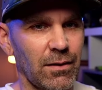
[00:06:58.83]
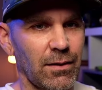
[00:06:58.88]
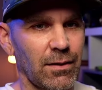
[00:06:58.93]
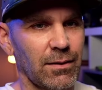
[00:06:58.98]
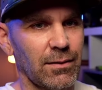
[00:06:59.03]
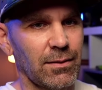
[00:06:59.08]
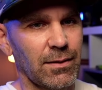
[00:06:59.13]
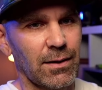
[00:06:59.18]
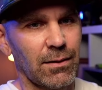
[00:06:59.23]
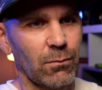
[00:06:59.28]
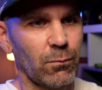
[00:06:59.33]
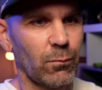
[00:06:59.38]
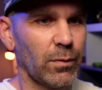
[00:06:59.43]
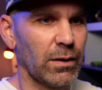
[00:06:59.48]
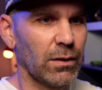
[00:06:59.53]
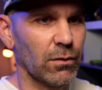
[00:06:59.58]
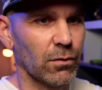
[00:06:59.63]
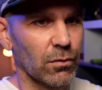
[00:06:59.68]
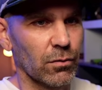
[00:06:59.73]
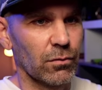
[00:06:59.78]
like that
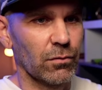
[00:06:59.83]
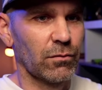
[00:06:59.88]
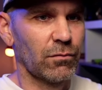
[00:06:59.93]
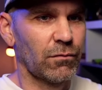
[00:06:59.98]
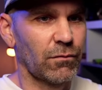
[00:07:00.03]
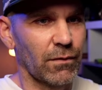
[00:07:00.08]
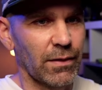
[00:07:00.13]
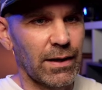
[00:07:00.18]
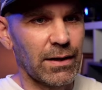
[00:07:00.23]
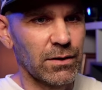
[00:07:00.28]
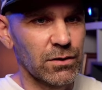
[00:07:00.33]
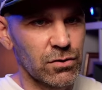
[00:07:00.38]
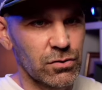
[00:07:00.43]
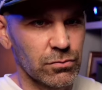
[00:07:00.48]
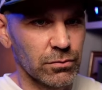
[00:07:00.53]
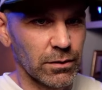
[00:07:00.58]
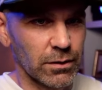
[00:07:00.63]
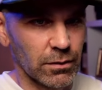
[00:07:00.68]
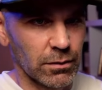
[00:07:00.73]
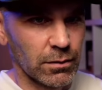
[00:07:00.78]
weird flattish
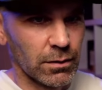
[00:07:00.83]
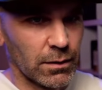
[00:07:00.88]
trigger.